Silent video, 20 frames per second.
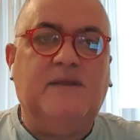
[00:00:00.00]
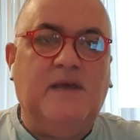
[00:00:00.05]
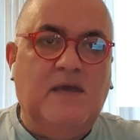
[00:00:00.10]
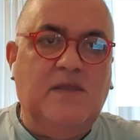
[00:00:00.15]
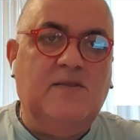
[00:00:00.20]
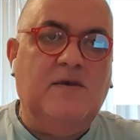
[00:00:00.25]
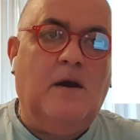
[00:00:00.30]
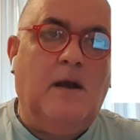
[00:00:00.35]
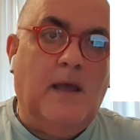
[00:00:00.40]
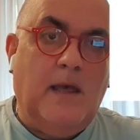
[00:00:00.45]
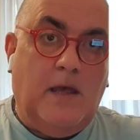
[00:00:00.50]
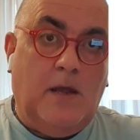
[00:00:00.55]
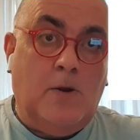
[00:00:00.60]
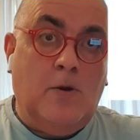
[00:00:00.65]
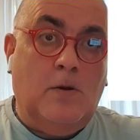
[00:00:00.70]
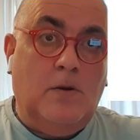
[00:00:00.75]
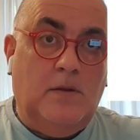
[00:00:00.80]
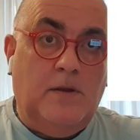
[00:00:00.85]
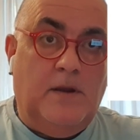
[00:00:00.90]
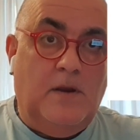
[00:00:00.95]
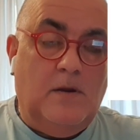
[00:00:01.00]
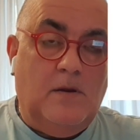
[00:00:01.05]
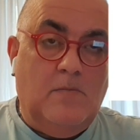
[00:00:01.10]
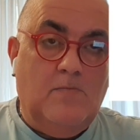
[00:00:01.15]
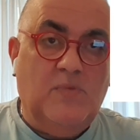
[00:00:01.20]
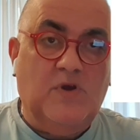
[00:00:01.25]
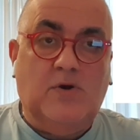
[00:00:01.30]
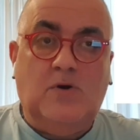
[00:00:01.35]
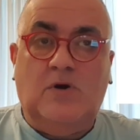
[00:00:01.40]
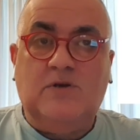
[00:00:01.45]
They die earlier
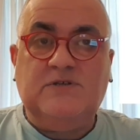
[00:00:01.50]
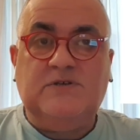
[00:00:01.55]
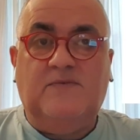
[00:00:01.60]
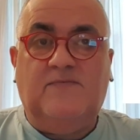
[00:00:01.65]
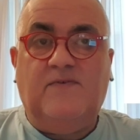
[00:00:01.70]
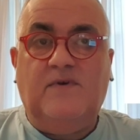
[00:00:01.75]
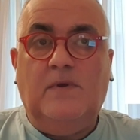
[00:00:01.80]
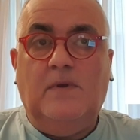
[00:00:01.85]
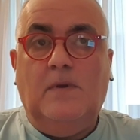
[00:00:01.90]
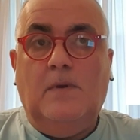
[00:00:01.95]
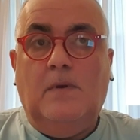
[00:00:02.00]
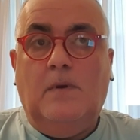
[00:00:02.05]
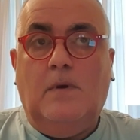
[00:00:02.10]
because of